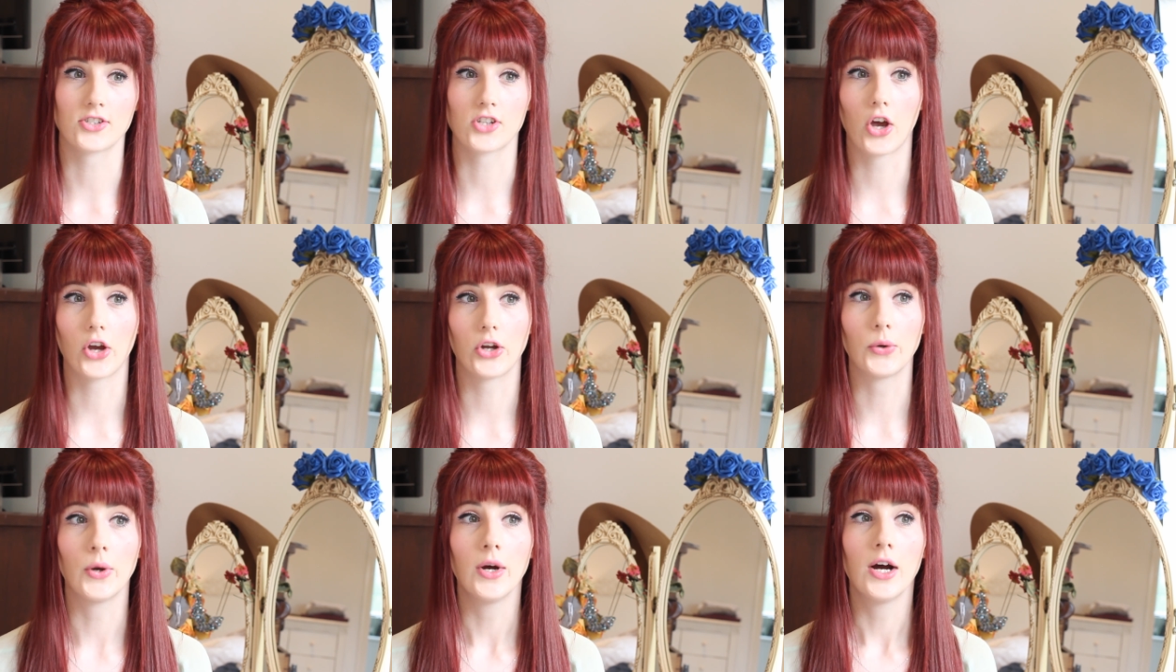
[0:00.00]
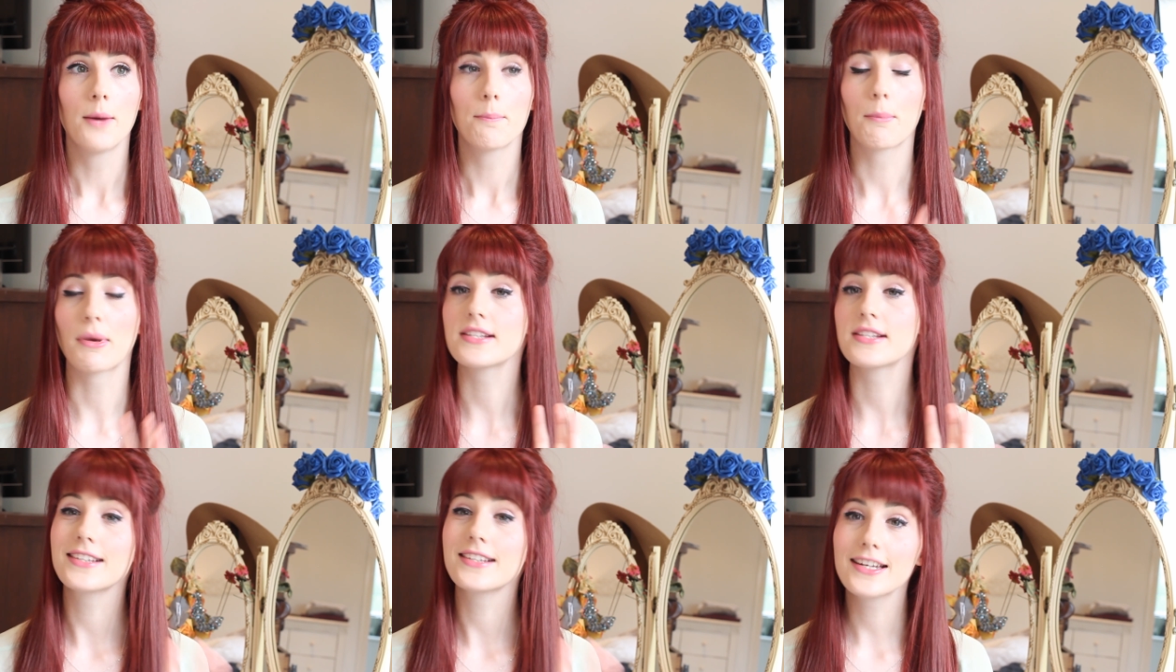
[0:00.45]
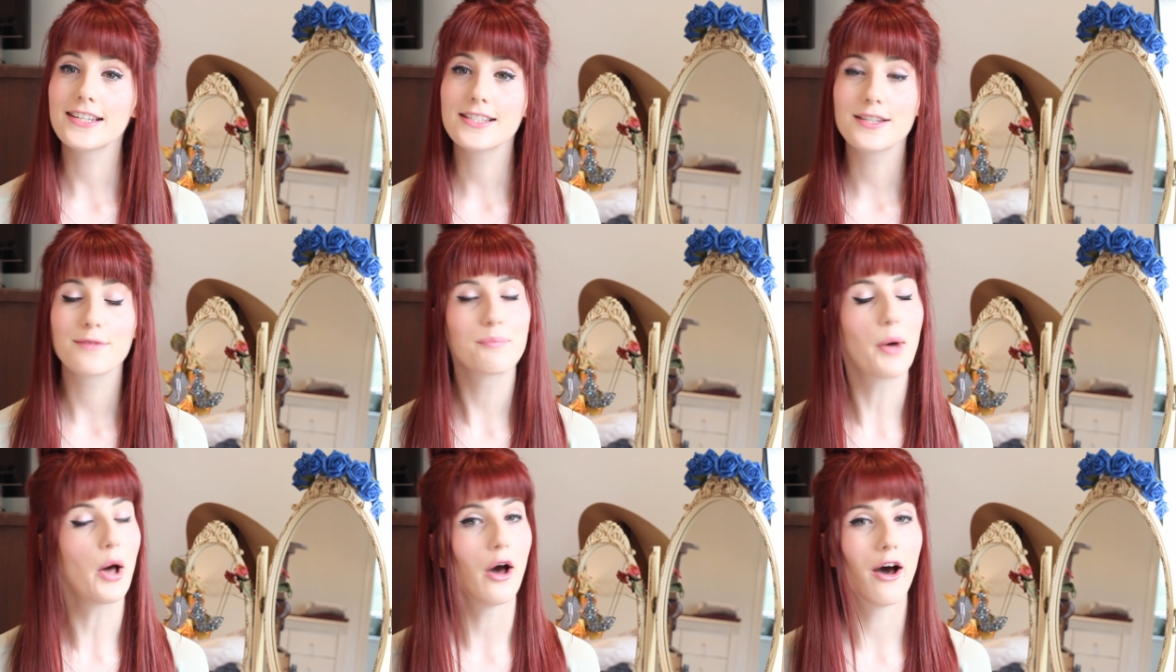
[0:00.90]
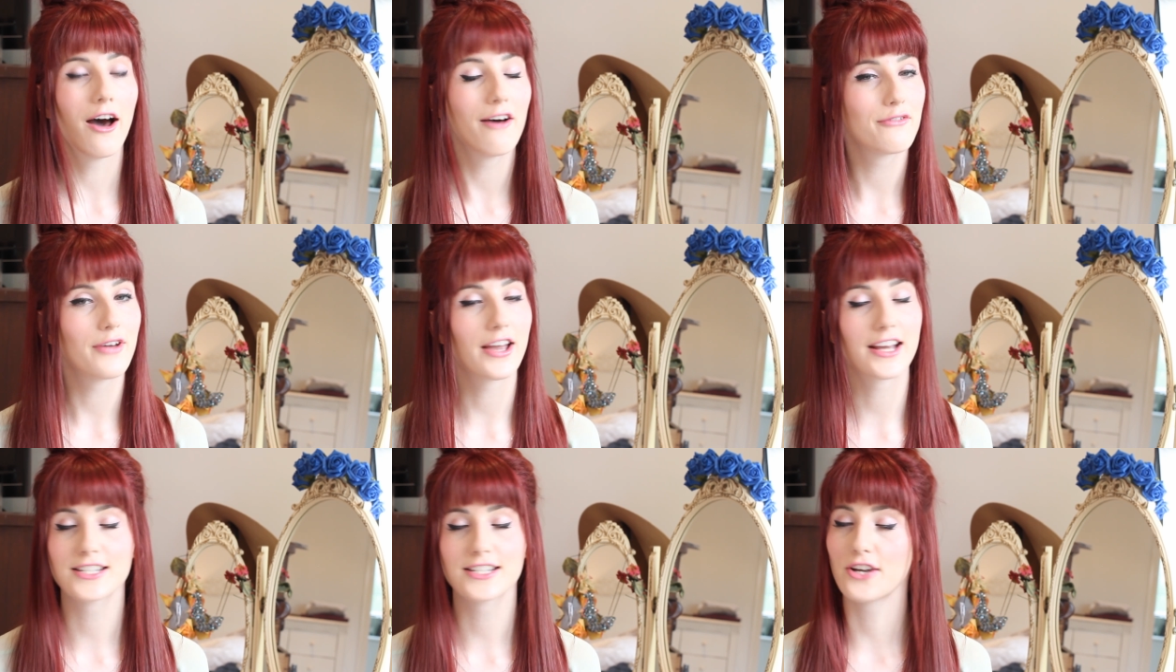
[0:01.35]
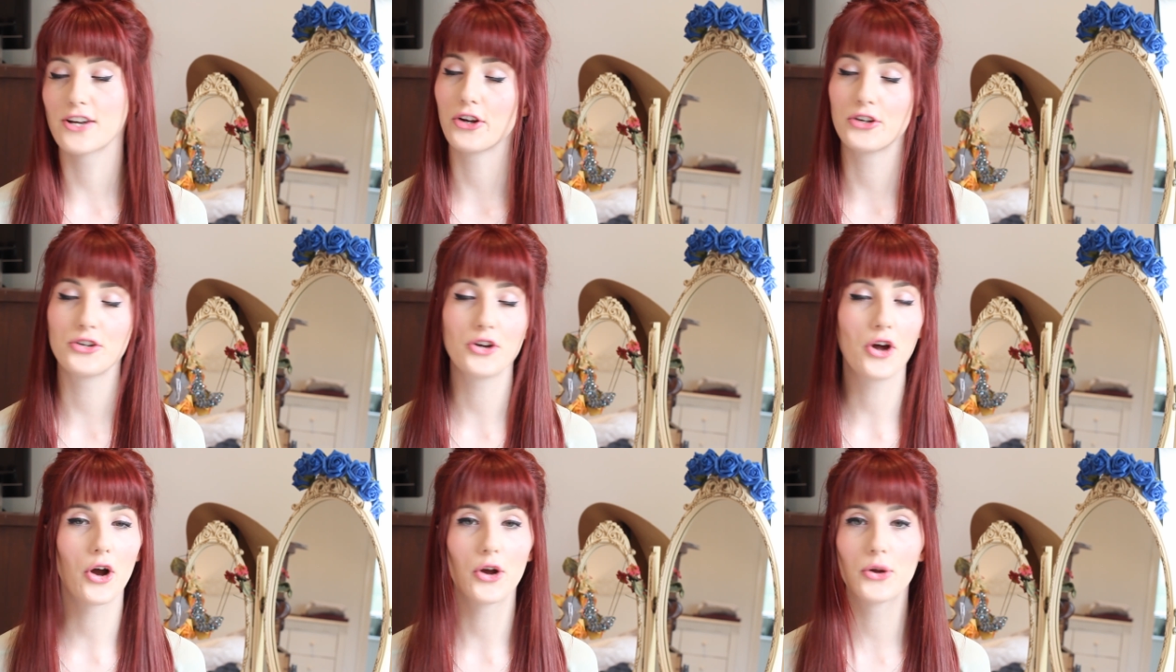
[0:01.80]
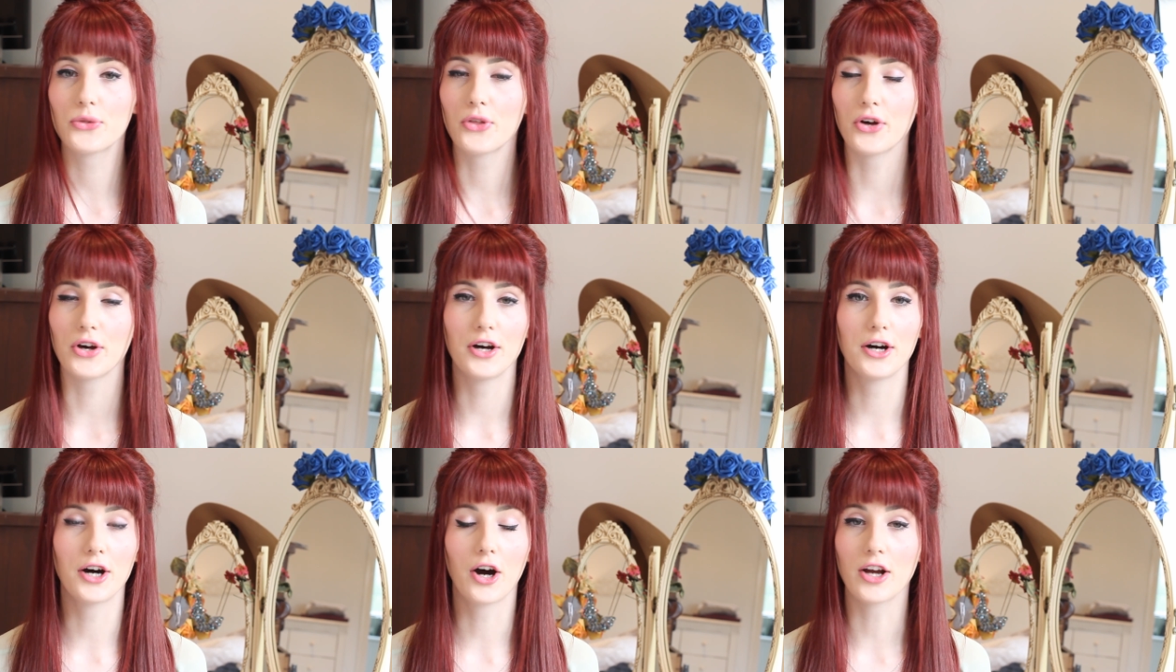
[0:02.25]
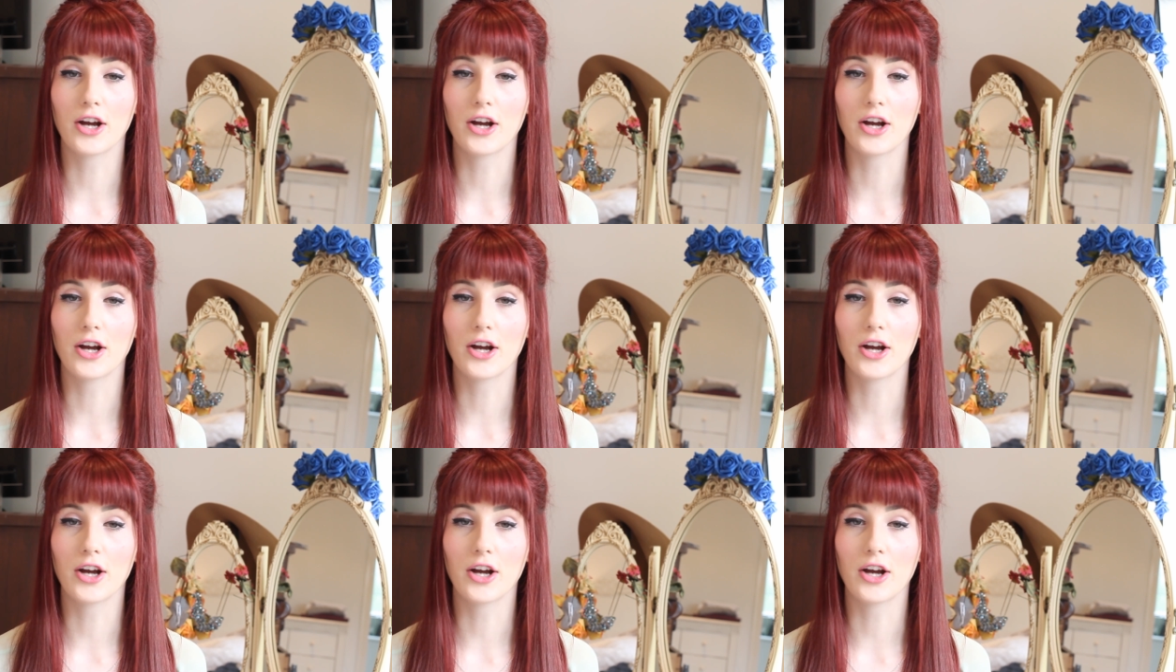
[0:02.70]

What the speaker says: So my skin isn't perfect and I know that